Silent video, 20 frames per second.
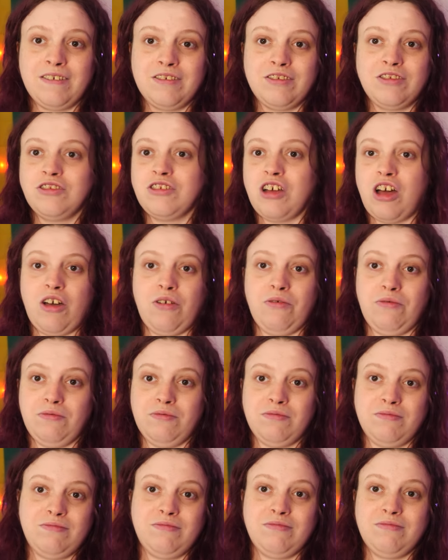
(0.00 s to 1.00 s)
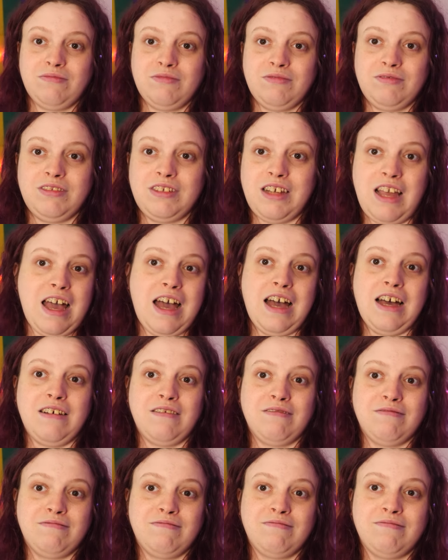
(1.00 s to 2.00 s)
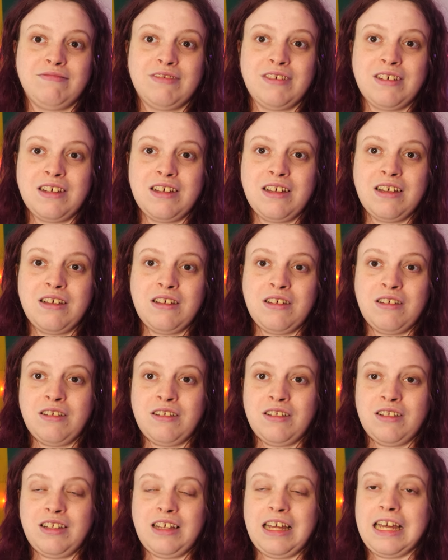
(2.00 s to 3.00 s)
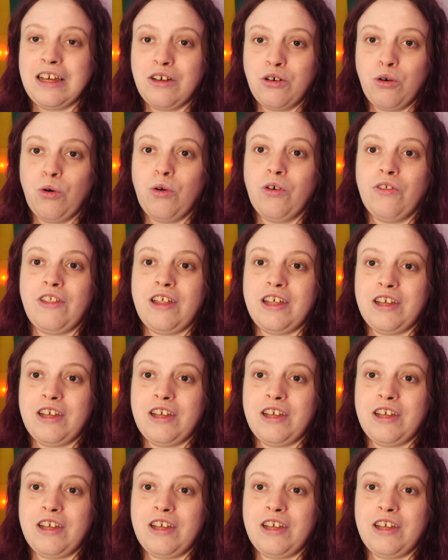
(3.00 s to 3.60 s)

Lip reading: So, yeah. In court,